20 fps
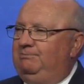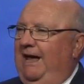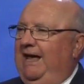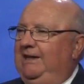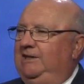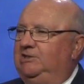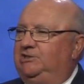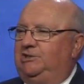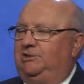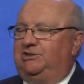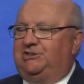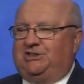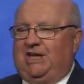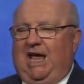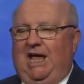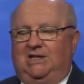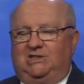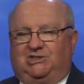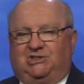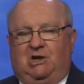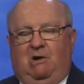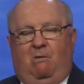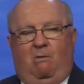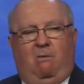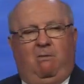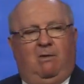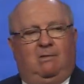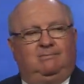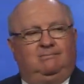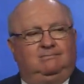manager says,
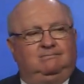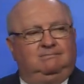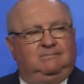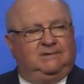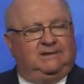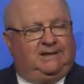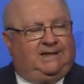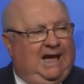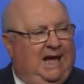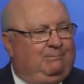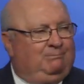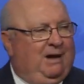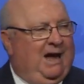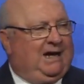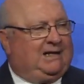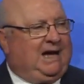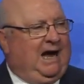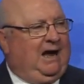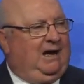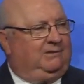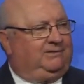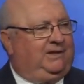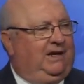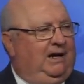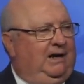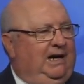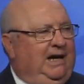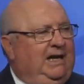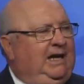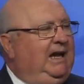Get back out
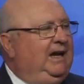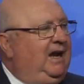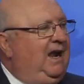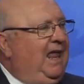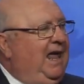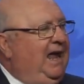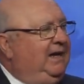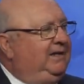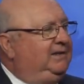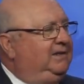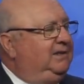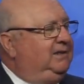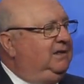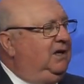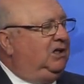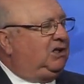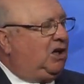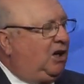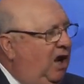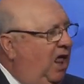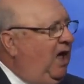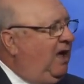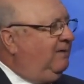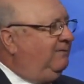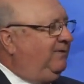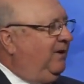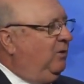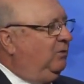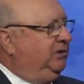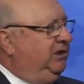there. He didn't land a
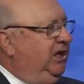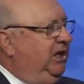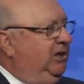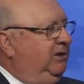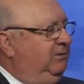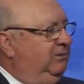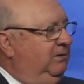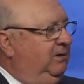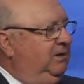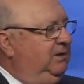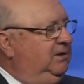glove on you.